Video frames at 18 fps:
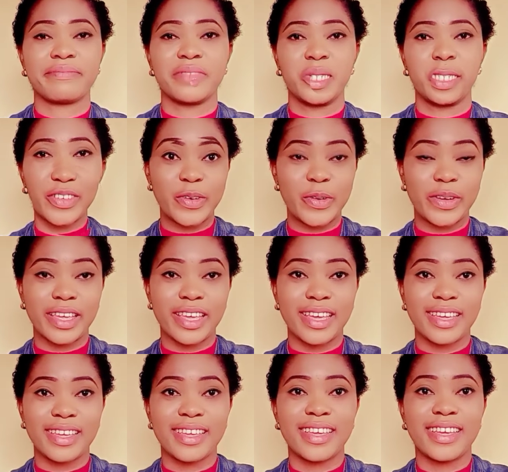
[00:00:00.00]
Cool,
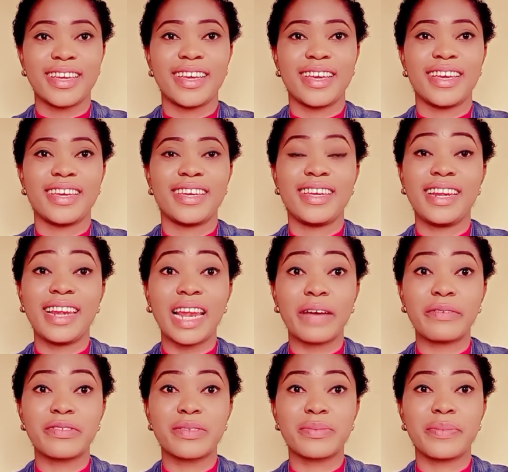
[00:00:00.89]
okay? He
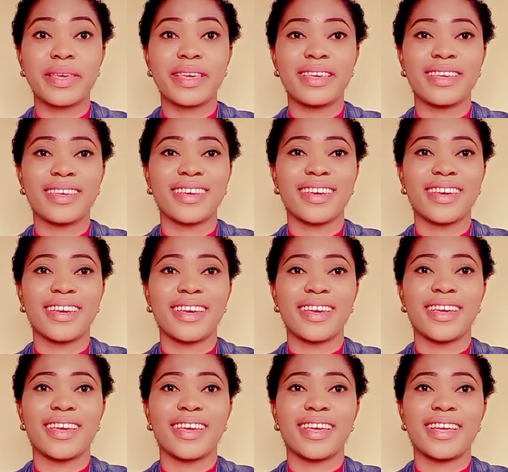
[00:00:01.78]
loves me.
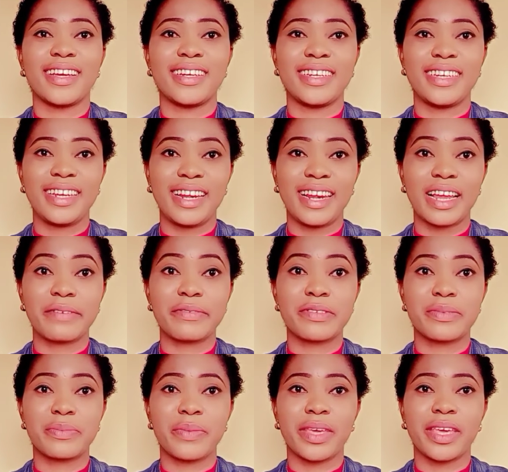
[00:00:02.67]
He
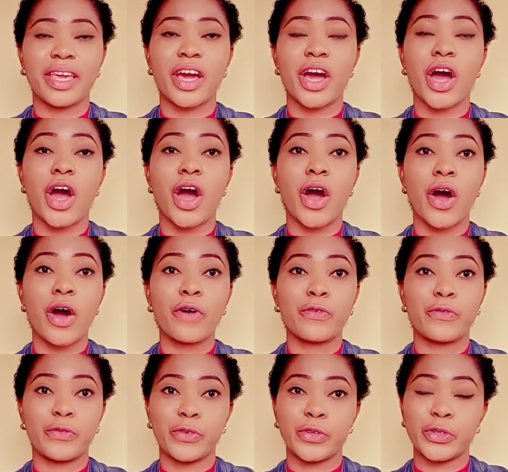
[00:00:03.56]
loves me.
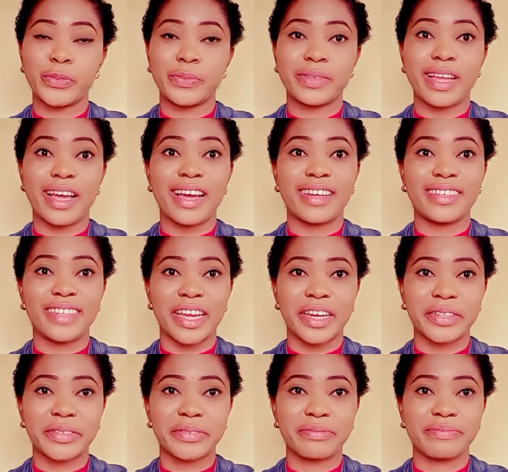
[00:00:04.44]
Ofulum nanya.
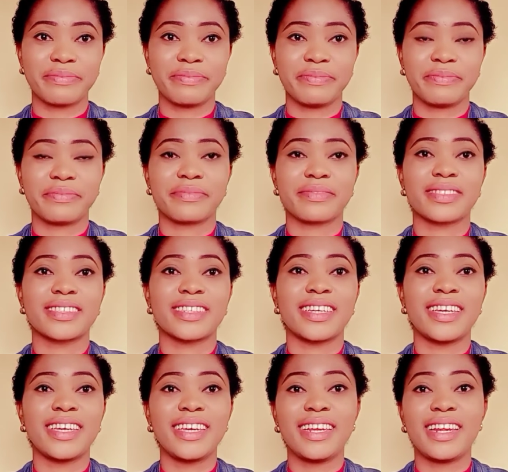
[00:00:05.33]

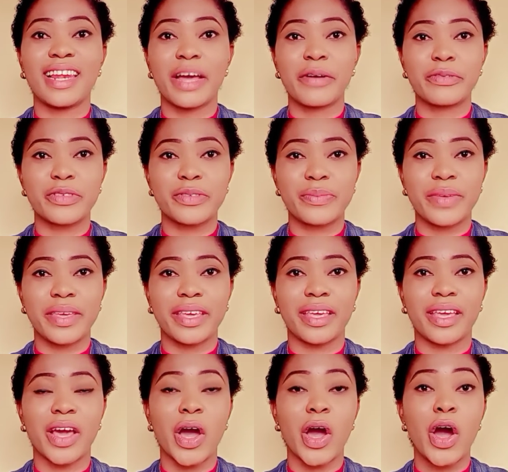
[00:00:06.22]
He loves me.
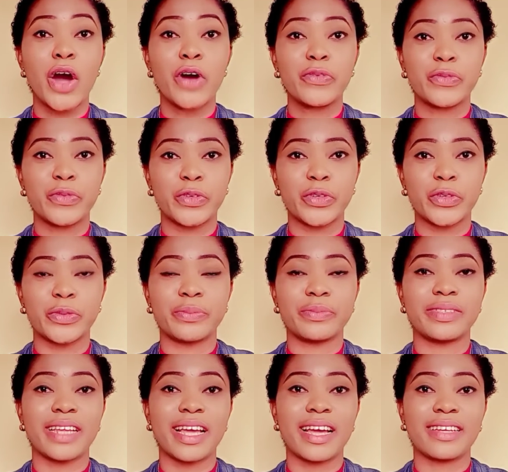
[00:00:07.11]
Ofulum
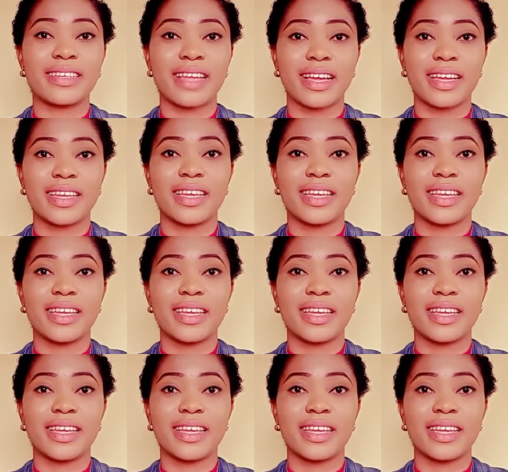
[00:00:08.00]
nanya.